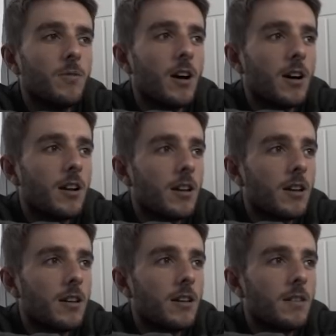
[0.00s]
work,
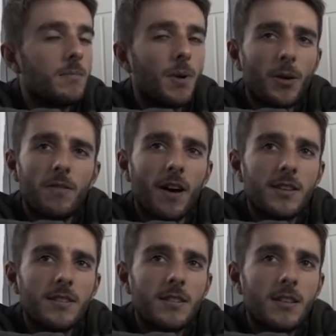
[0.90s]
both of
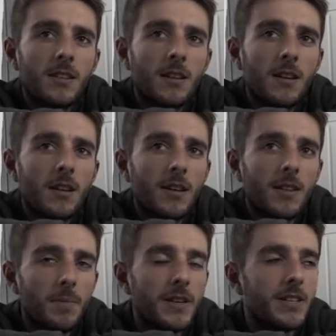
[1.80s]
us, in
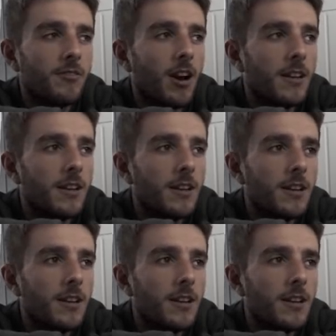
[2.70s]
the pissing rain.